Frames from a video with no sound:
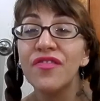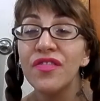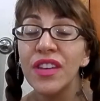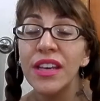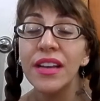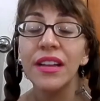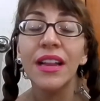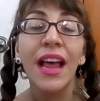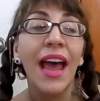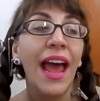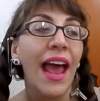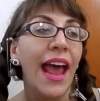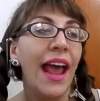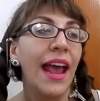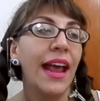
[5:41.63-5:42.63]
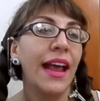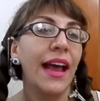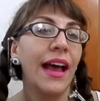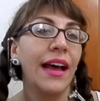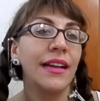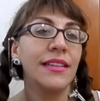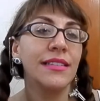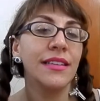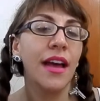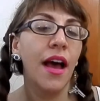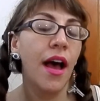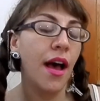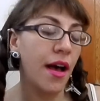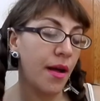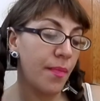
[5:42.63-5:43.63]
feel. And
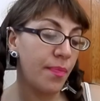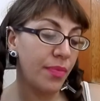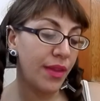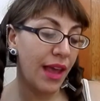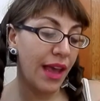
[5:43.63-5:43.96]
um,